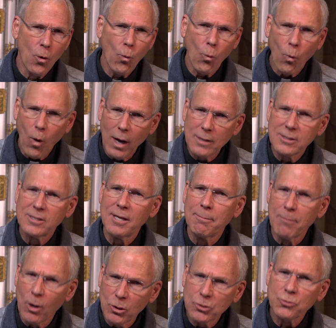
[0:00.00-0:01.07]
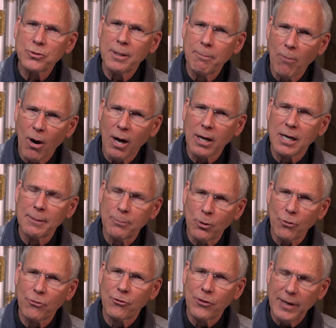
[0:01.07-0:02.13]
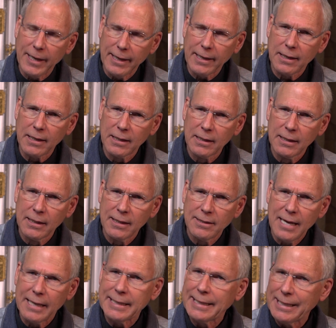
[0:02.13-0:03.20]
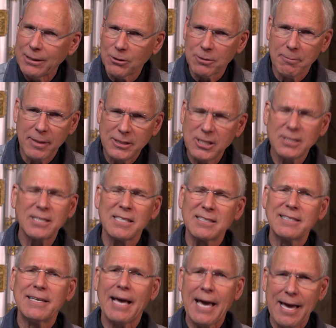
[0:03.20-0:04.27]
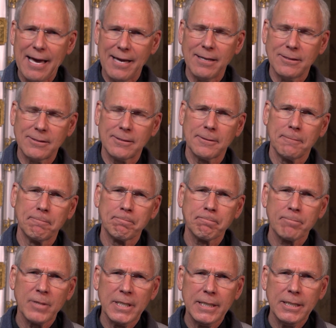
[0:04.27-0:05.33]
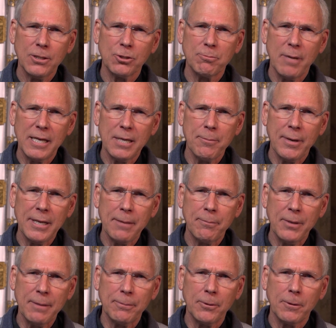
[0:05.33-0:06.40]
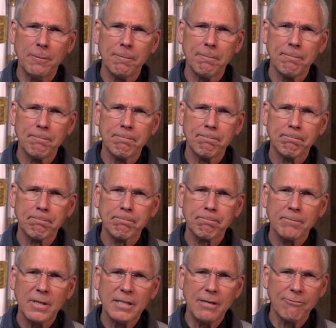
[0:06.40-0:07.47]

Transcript: was the most remarkable thing that healed. Just his gaze healed many, many people. And then